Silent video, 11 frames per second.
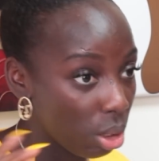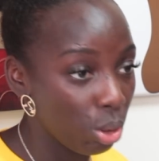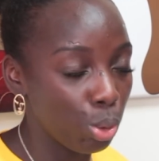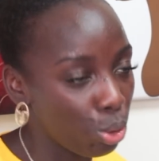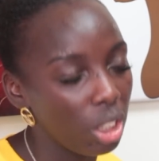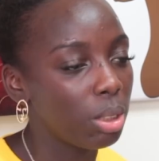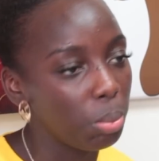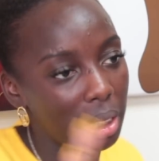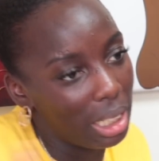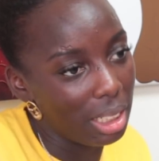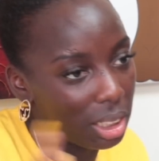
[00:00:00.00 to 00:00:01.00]
You cross
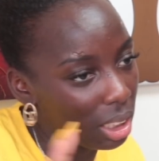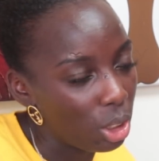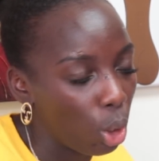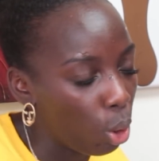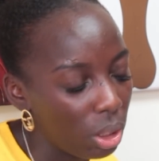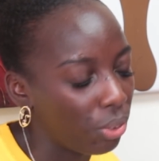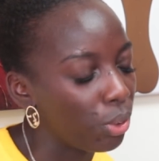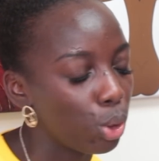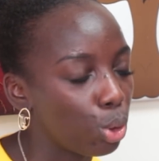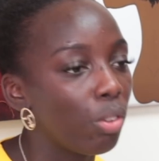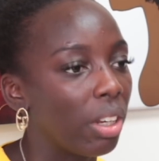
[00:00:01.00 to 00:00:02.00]
me, then it's it's a whole
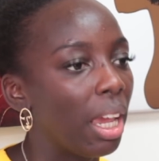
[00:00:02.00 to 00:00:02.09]
different story.